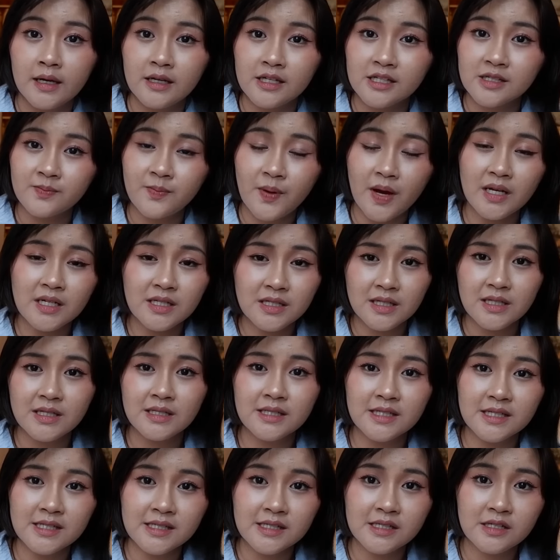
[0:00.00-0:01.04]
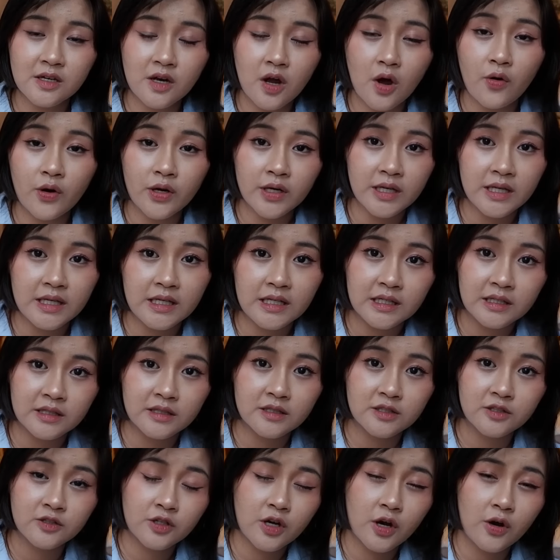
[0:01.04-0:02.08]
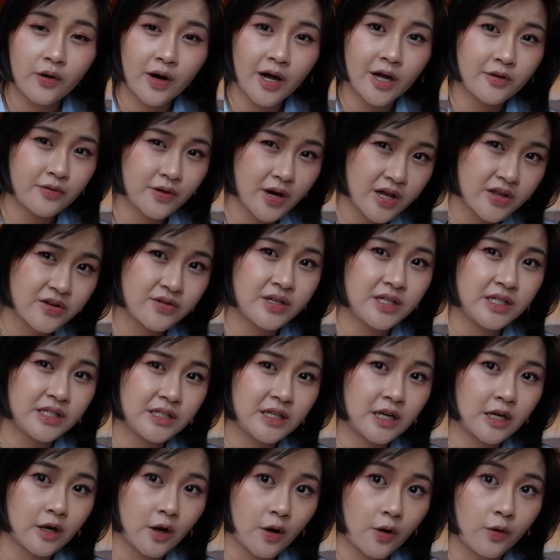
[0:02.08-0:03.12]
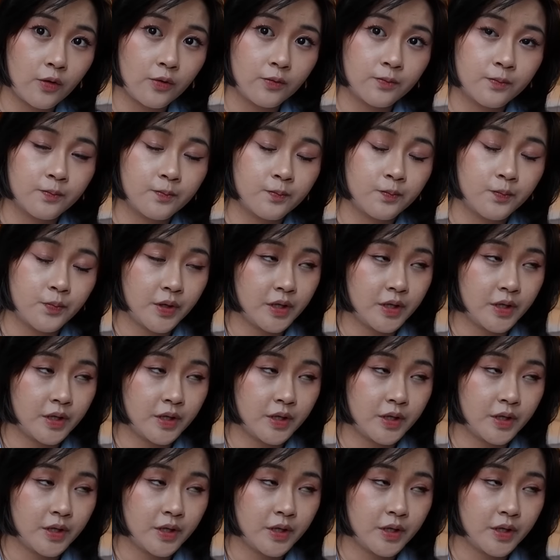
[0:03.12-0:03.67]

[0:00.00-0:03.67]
especially just to go and eat. You know, I'd rather eat at home.